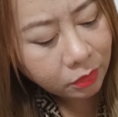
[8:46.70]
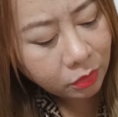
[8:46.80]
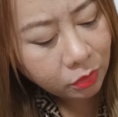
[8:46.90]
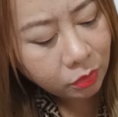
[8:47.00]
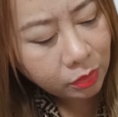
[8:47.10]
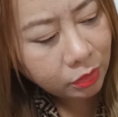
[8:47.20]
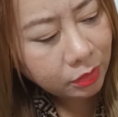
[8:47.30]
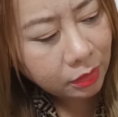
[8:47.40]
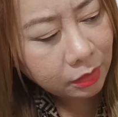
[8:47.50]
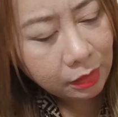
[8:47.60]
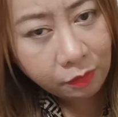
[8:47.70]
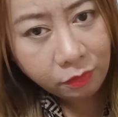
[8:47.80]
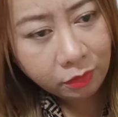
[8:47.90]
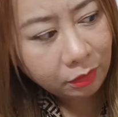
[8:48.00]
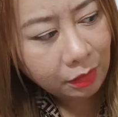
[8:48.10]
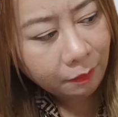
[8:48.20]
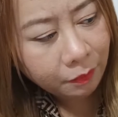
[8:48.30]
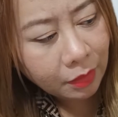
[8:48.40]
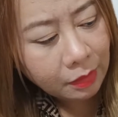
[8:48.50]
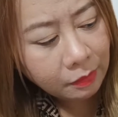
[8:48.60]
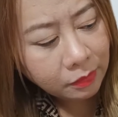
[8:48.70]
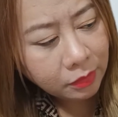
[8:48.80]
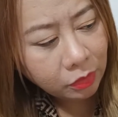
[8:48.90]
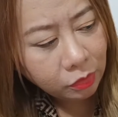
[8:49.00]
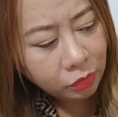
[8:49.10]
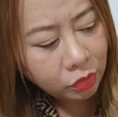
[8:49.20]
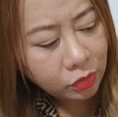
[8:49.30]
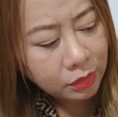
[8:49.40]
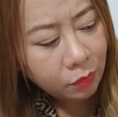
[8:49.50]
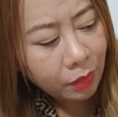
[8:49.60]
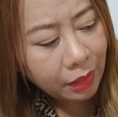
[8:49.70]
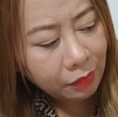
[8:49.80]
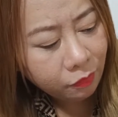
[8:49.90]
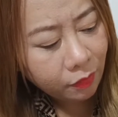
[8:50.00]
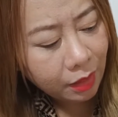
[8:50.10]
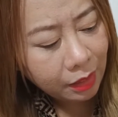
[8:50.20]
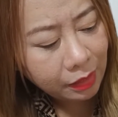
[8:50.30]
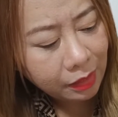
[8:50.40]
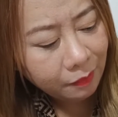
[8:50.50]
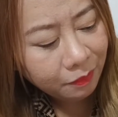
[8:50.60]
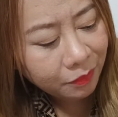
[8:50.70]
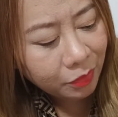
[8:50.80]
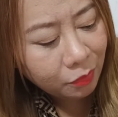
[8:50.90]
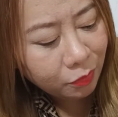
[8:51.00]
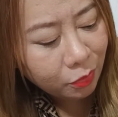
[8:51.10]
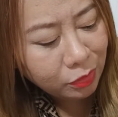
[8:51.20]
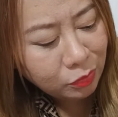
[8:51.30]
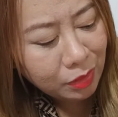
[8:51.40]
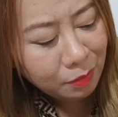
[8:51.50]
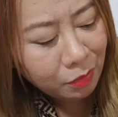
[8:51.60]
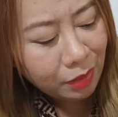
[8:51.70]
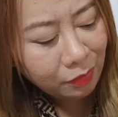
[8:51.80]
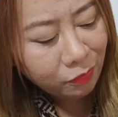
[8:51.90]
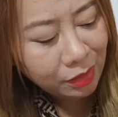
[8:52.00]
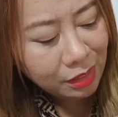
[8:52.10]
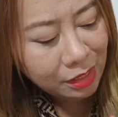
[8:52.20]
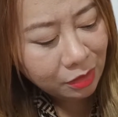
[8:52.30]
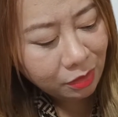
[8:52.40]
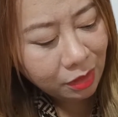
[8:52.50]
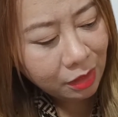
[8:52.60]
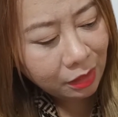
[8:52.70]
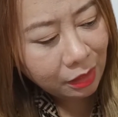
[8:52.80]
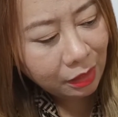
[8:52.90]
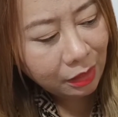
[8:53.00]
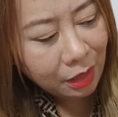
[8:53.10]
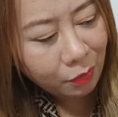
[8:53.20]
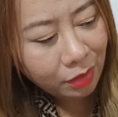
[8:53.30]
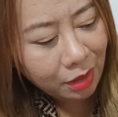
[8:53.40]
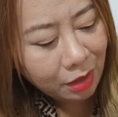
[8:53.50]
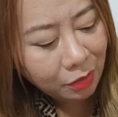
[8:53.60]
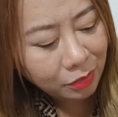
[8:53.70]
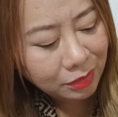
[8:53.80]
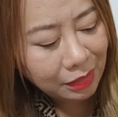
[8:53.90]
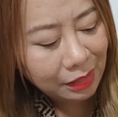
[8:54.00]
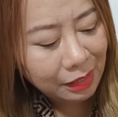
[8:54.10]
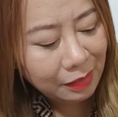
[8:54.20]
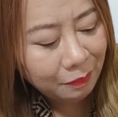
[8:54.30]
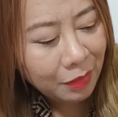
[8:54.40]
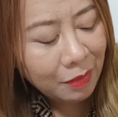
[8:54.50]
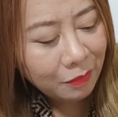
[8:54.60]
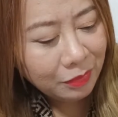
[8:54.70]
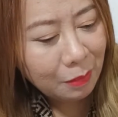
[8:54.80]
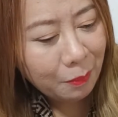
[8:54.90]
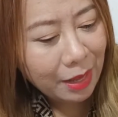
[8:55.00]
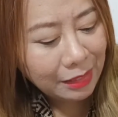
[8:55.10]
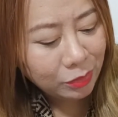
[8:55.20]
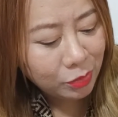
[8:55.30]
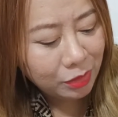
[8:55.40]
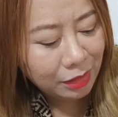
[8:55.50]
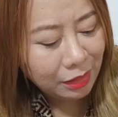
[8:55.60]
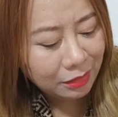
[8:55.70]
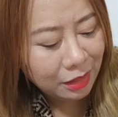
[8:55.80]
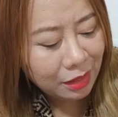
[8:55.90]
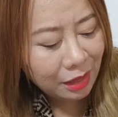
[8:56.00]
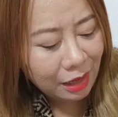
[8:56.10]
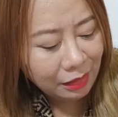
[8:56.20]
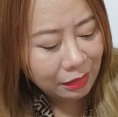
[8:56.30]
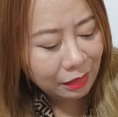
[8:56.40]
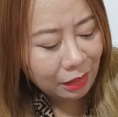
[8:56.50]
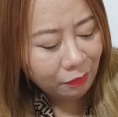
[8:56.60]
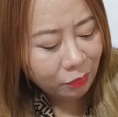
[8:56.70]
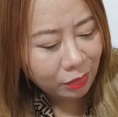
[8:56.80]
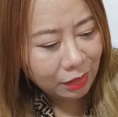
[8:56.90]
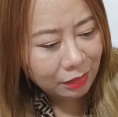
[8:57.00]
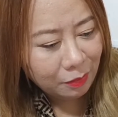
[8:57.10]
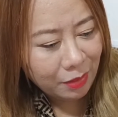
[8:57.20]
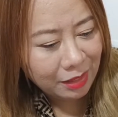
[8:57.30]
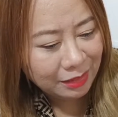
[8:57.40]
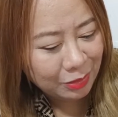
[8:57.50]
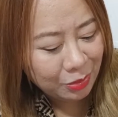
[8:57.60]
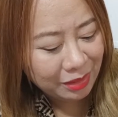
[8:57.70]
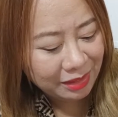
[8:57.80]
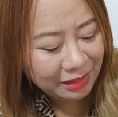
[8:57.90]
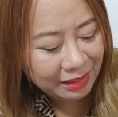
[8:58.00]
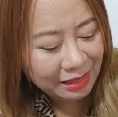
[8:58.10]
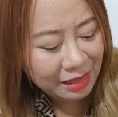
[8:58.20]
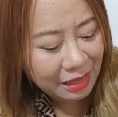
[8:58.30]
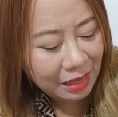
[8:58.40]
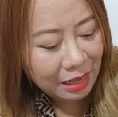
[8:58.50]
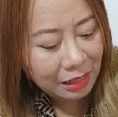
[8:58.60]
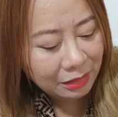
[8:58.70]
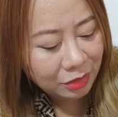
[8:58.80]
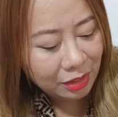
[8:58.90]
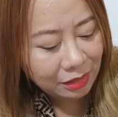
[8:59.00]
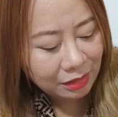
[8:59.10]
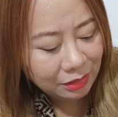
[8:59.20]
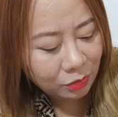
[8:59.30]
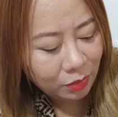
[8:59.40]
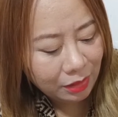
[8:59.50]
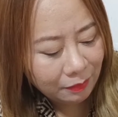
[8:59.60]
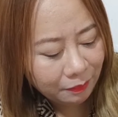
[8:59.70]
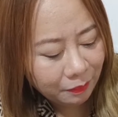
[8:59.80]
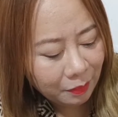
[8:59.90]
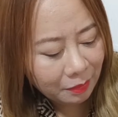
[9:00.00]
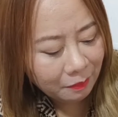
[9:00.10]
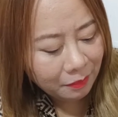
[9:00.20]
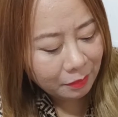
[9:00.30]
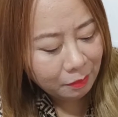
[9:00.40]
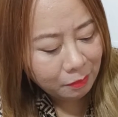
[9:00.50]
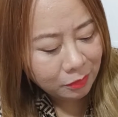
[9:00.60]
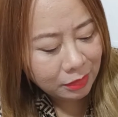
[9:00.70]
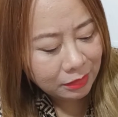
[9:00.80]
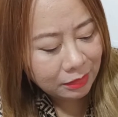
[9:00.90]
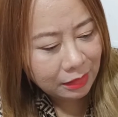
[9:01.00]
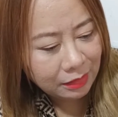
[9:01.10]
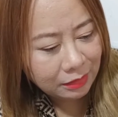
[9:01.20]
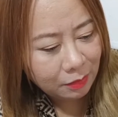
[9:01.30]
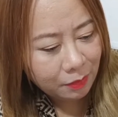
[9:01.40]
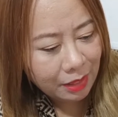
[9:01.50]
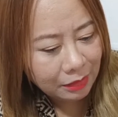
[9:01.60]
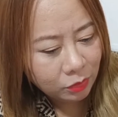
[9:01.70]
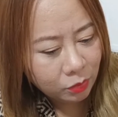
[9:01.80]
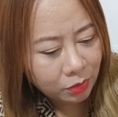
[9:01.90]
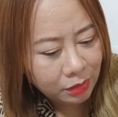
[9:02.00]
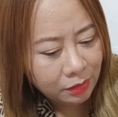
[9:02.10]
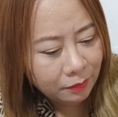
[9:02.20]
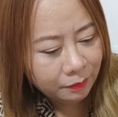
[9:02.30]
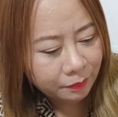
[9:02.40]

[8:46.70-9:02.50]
So I just agree everything. So choose a Wi-Fi. Of course, we have a Wi-Fi here in our house. And the password is, I think I forgot the password. I'll try this one. Just guess the password.